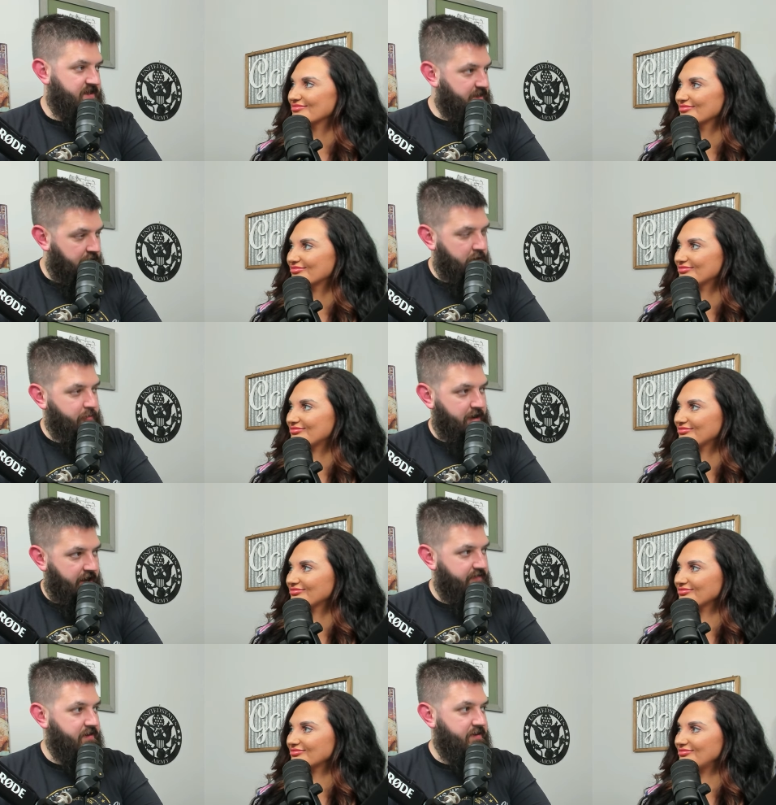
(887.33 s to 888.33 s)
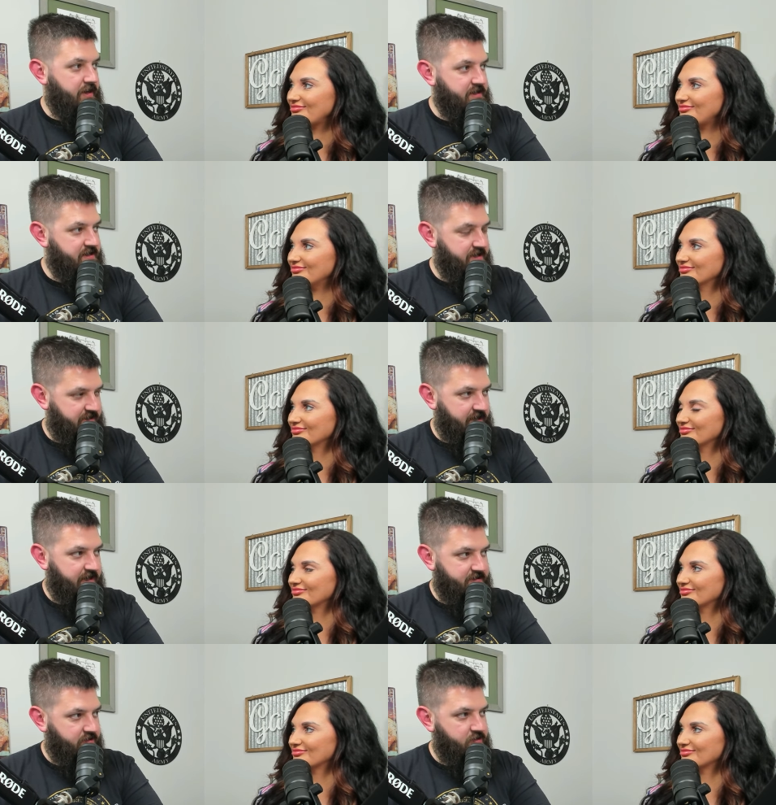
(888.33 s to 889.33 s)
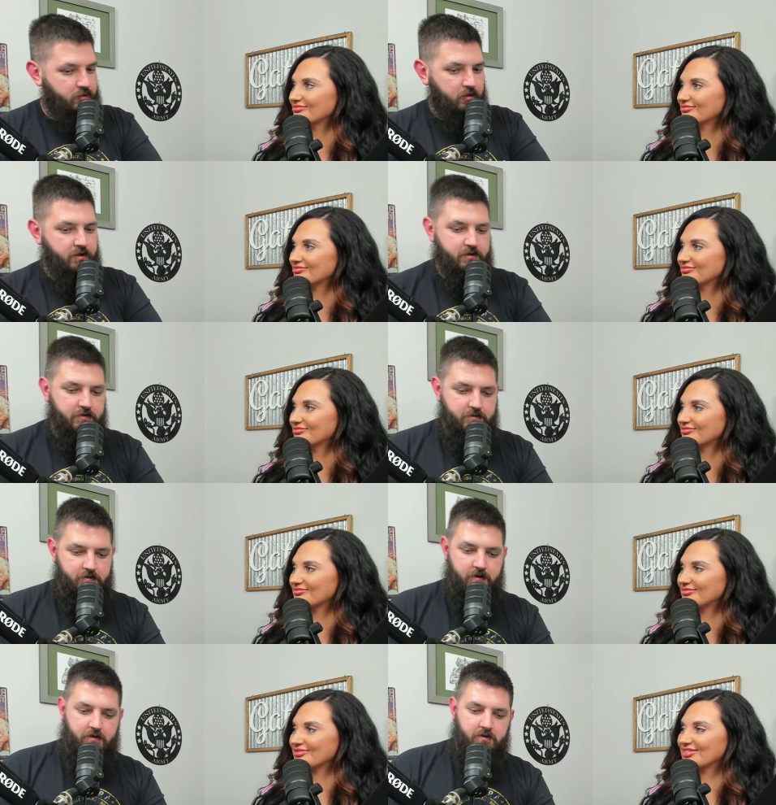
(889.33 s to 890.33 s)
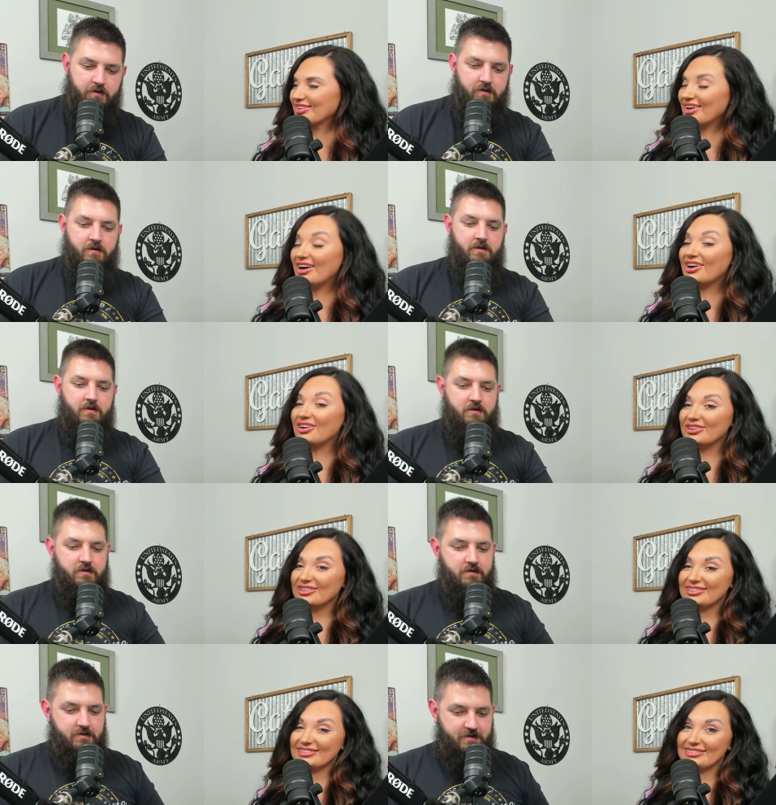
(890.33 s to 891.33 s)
Speaker 1: I hope everything in DC gets destroyed.
Speaker 2: Oh,